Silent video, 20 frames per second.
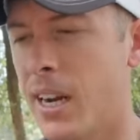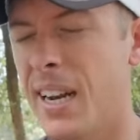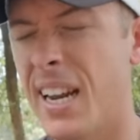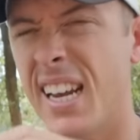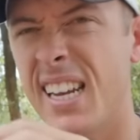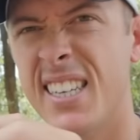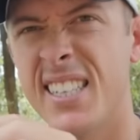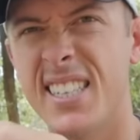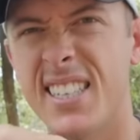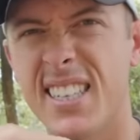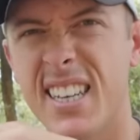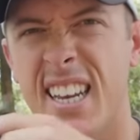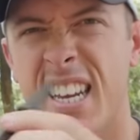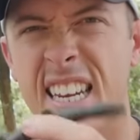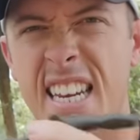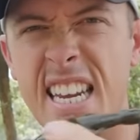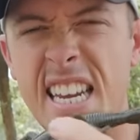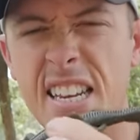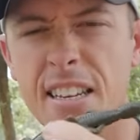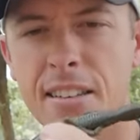a nice
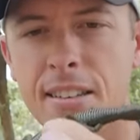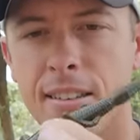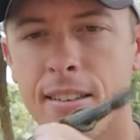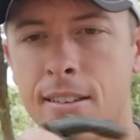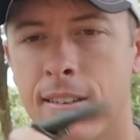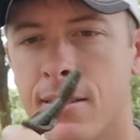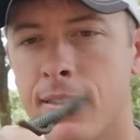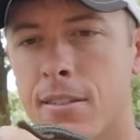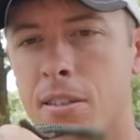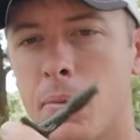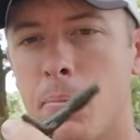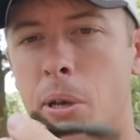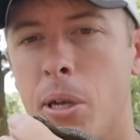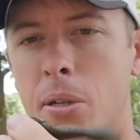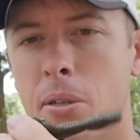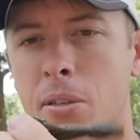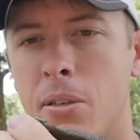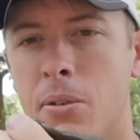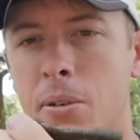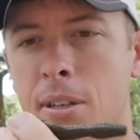anise
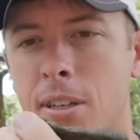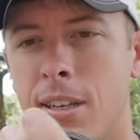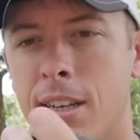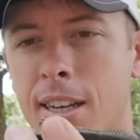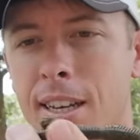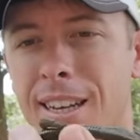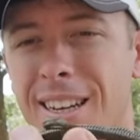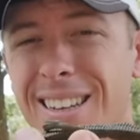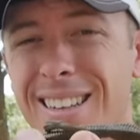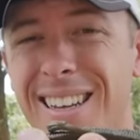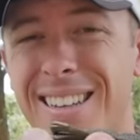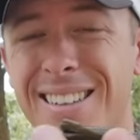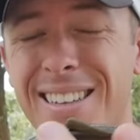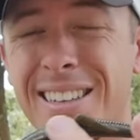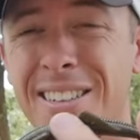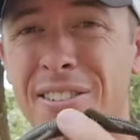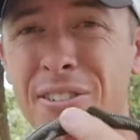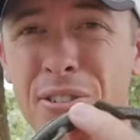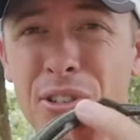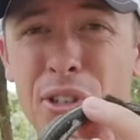smell to it. And that
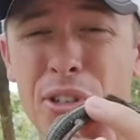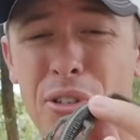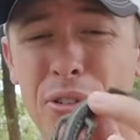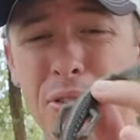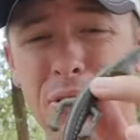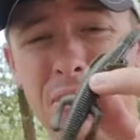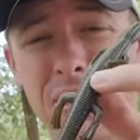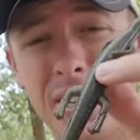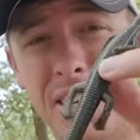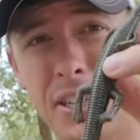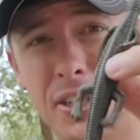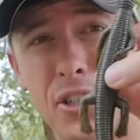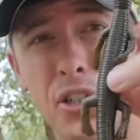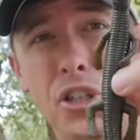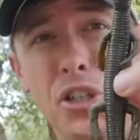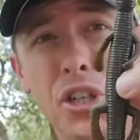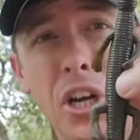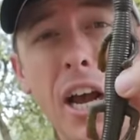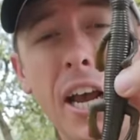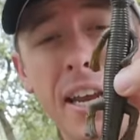thing just looks like a
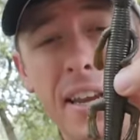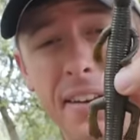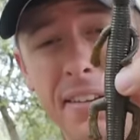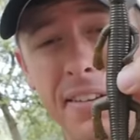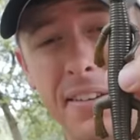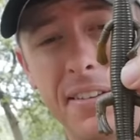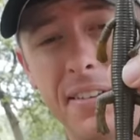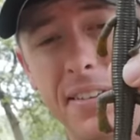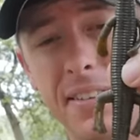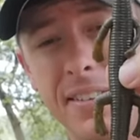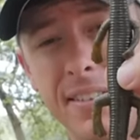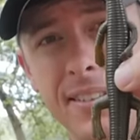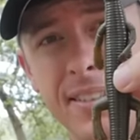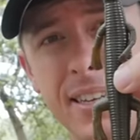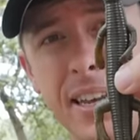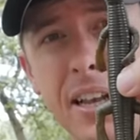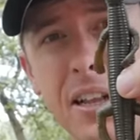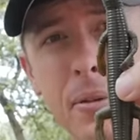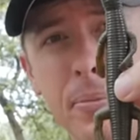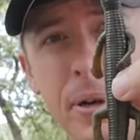giant
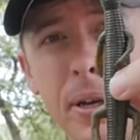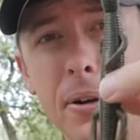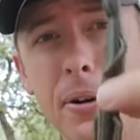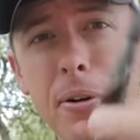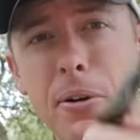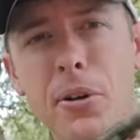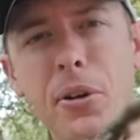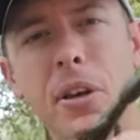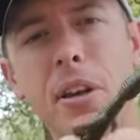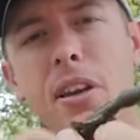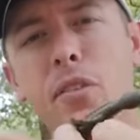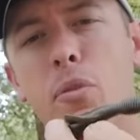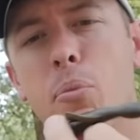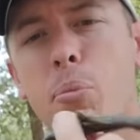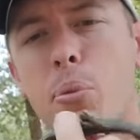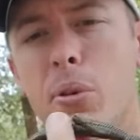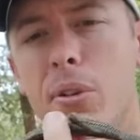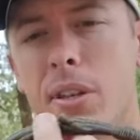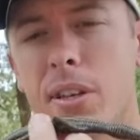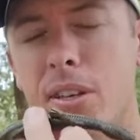salamander. You could even
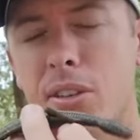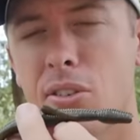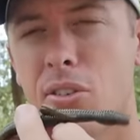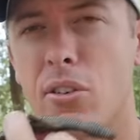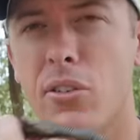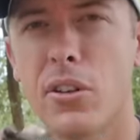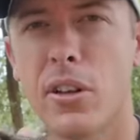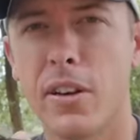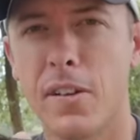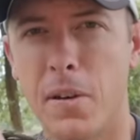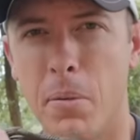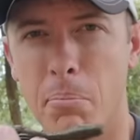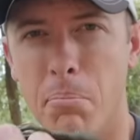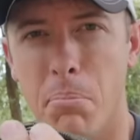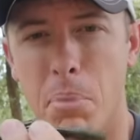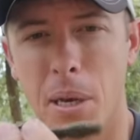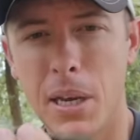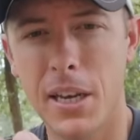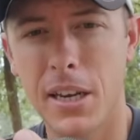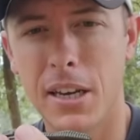put this on like
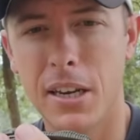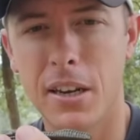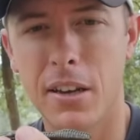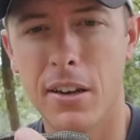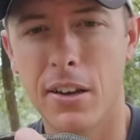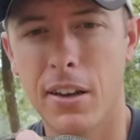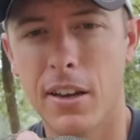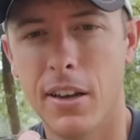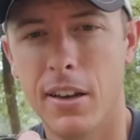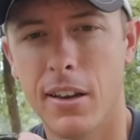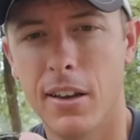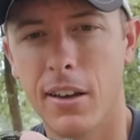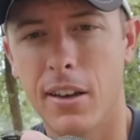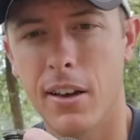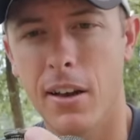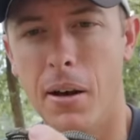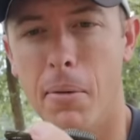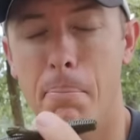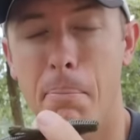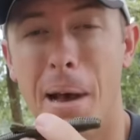
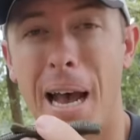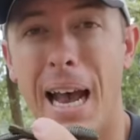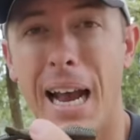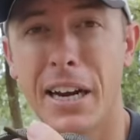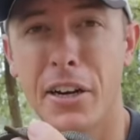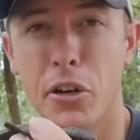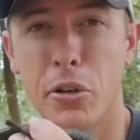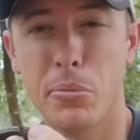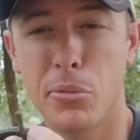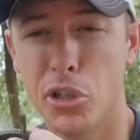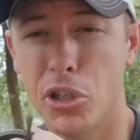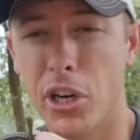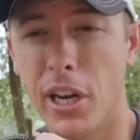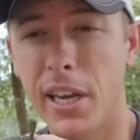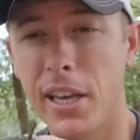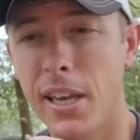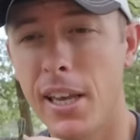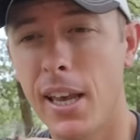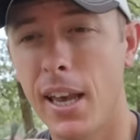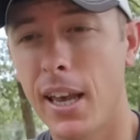a magnum
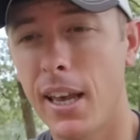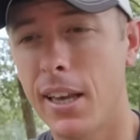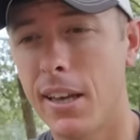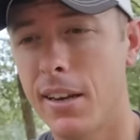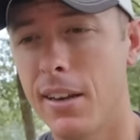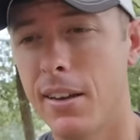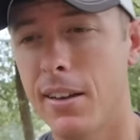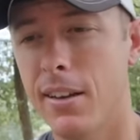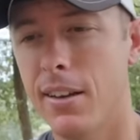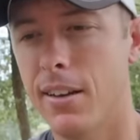shaky head,